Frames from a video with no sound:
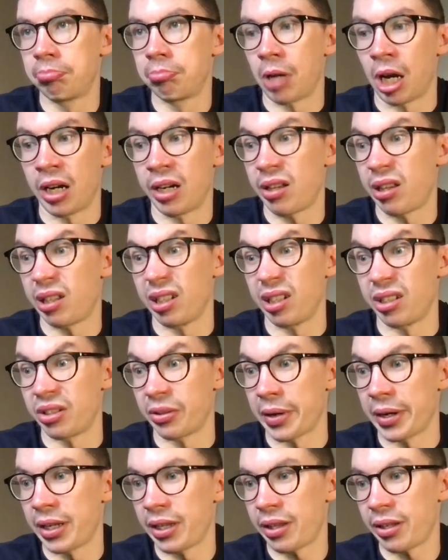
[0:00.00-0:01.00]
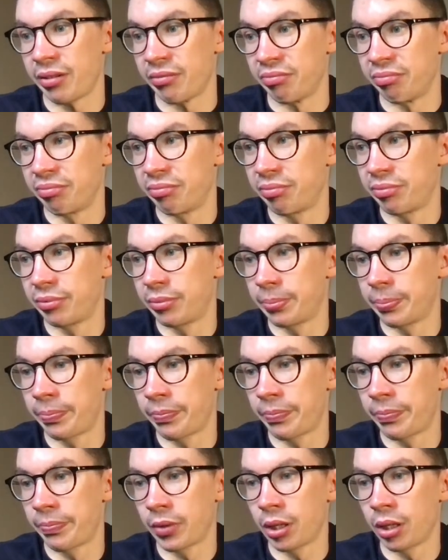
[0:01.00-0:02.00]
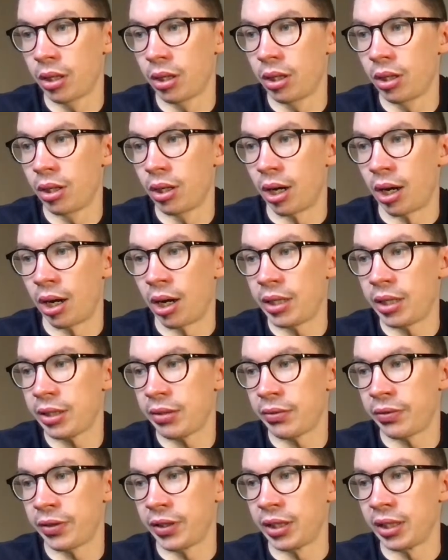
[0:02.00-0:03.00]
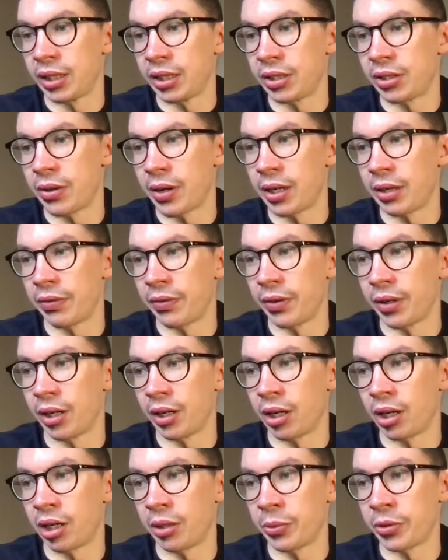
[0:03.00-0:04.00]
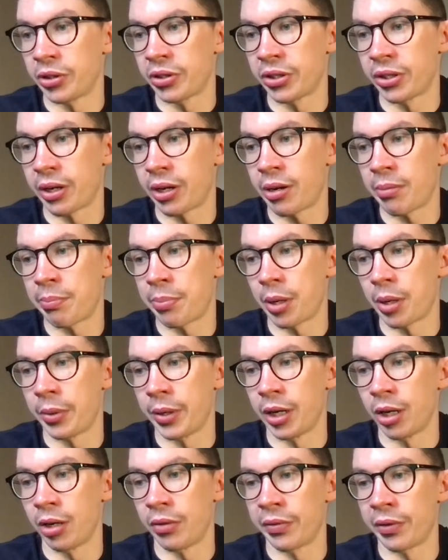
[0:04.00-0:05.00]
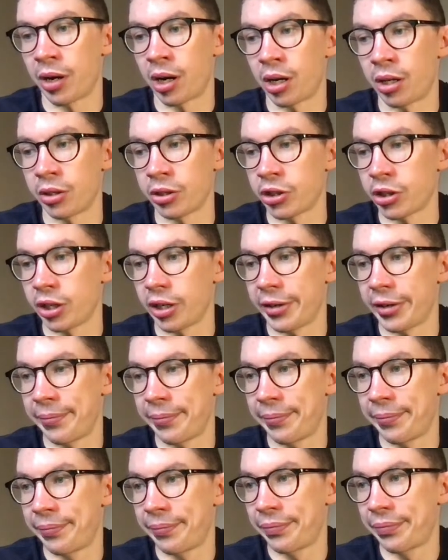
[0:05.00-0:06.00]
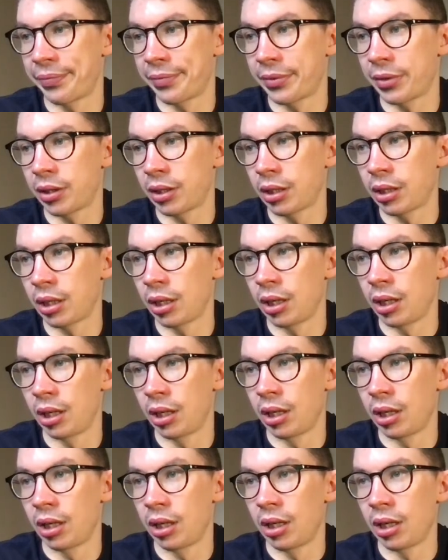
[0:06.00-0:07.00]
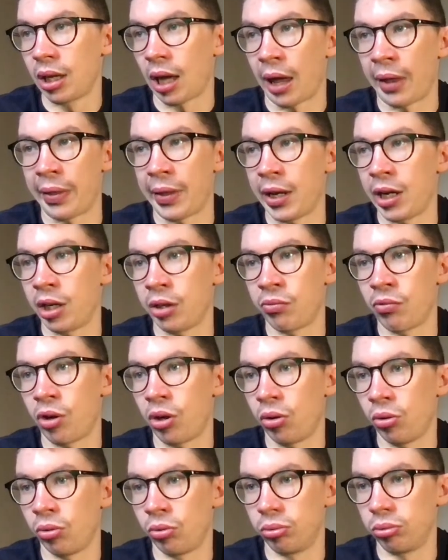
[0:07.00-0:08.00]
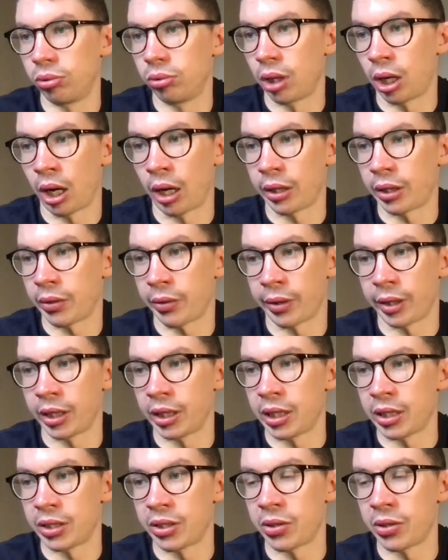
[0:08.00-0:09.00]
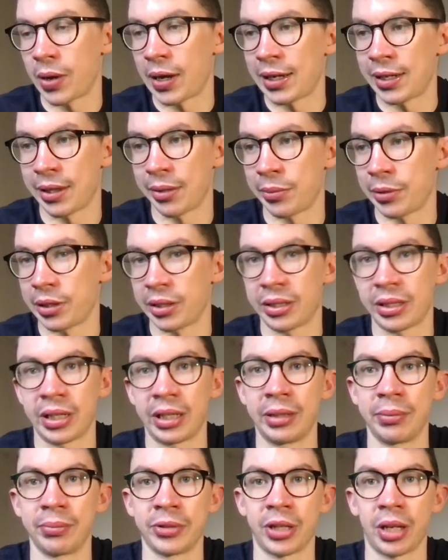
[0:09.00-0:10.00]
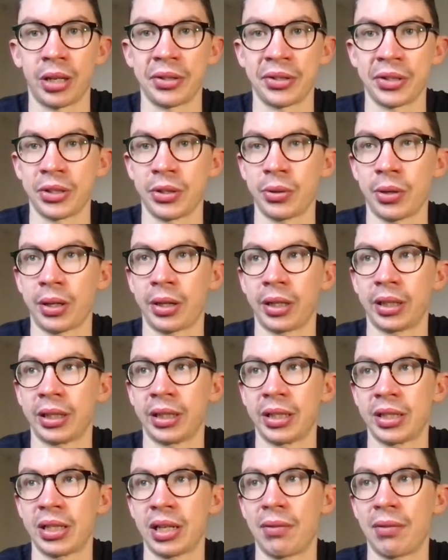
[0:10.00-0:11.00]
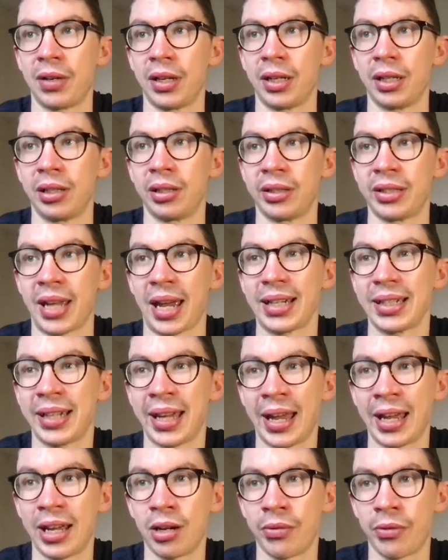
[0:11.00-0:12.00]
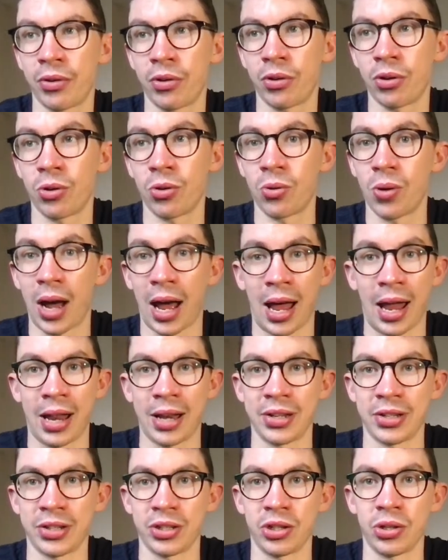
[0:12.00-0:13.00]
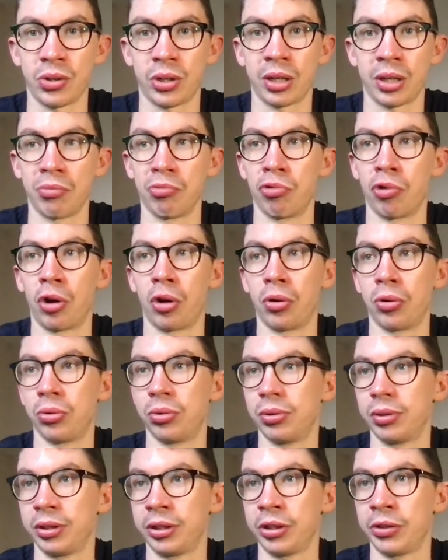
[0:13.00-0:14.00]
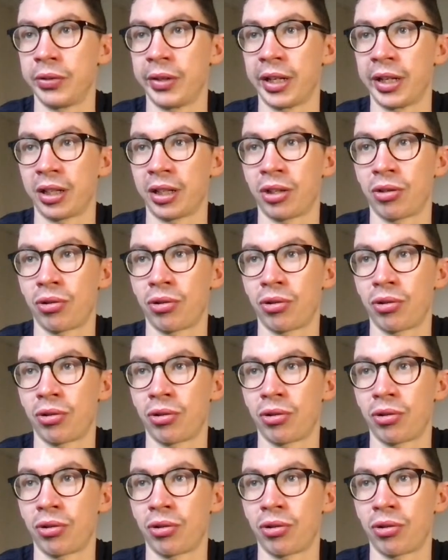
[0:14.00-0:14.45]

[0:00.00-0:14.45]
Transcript: I don't think you do anything. I don't think you need to do anything. I would start Bowen over Archer, and then I'd roll. I don't think you need to do anything with this team, Sun Tzu. I think it's lovely. 10k overall, and you can roll. You're in a